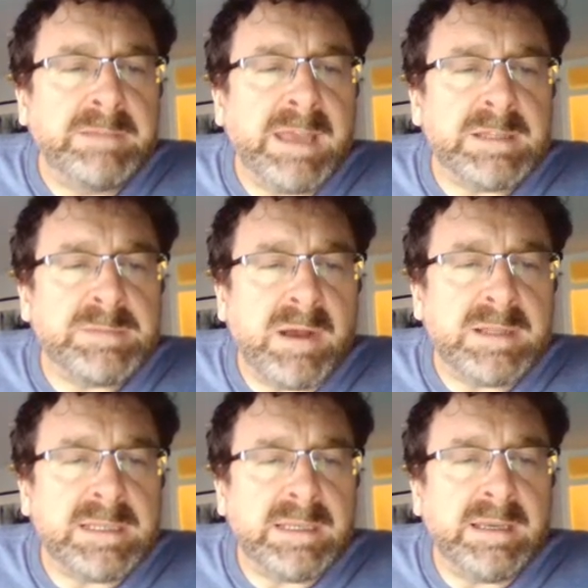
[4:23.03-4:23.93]

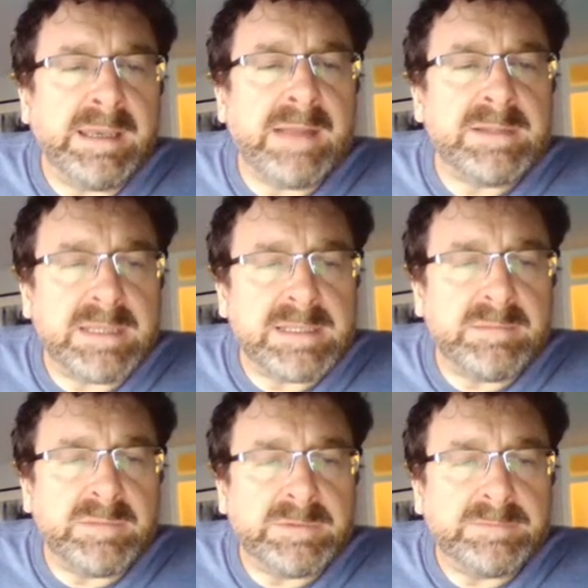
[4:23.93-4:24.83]
counterparty, accounting
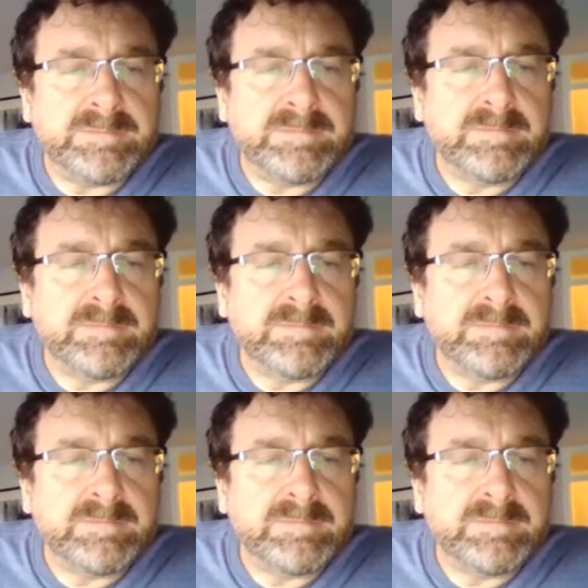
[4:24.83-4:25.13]
symbol,